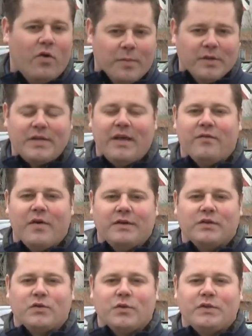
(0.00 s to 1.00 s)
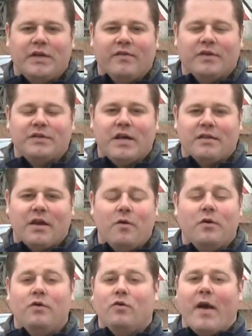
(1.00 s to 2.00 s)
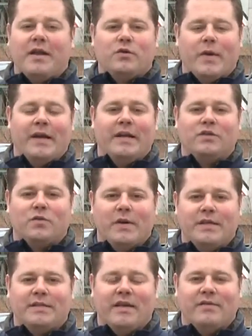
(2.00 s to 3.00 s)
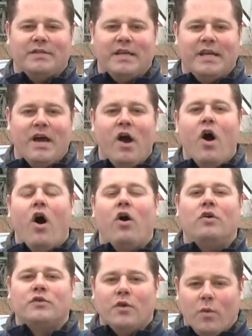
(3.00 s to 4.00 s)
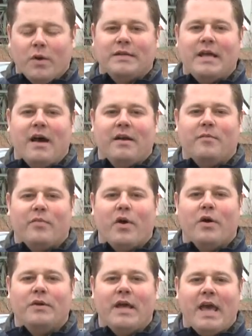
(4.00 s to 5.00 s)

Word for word: Former St. Francis receiver Seth Coate, who graduated in 2017, also worked out at Pro